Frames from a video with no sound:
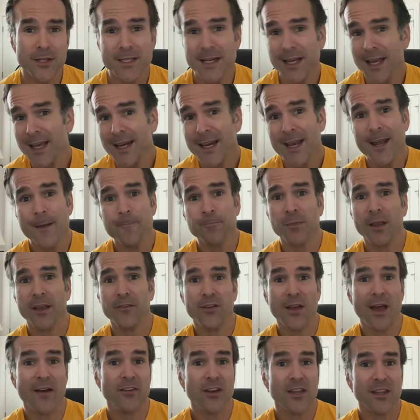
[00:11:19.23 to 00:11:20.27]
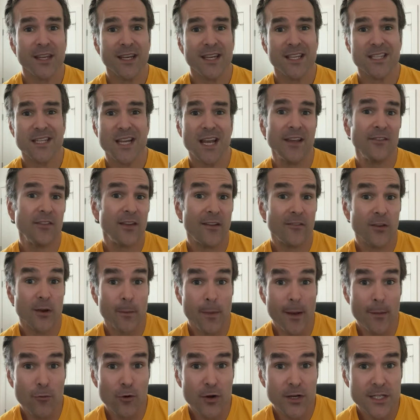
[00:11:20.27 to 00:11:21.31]
Again, if you have anything to say, if you have any
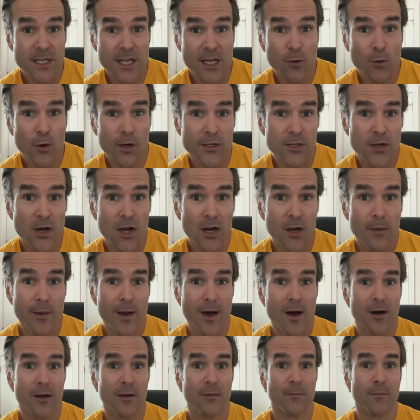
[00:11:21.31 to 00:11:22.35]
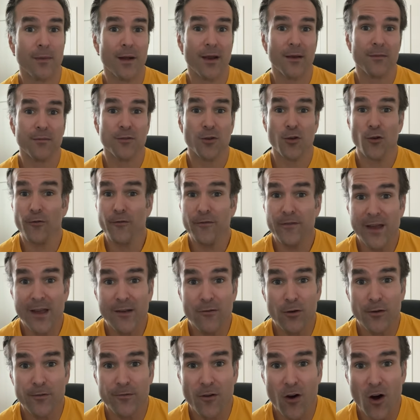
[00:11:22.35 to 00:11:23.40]
memories that you want to talk about your
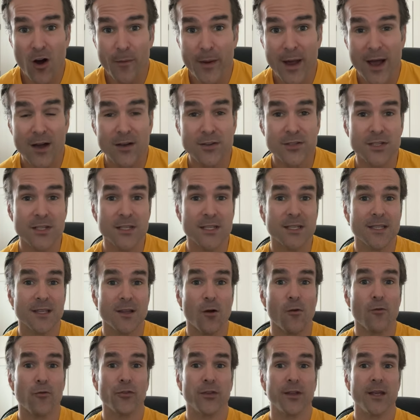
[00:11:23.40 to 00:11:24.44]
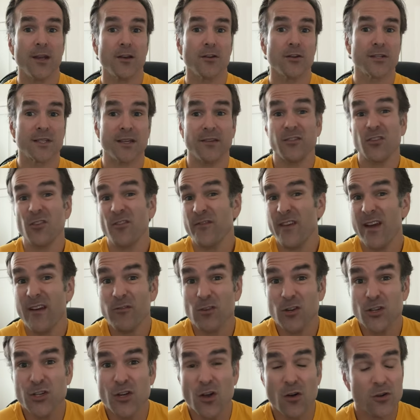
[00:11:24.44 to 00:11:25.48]
favorite farmhouses and over the years, even your favorite
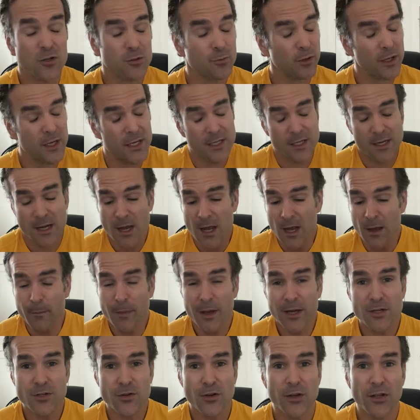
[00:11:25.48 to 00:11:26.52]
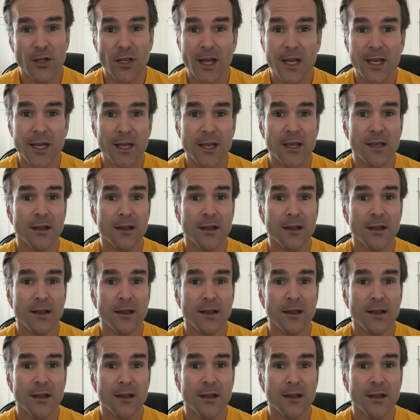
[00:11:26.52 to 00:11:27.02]
shows, please make sure you like,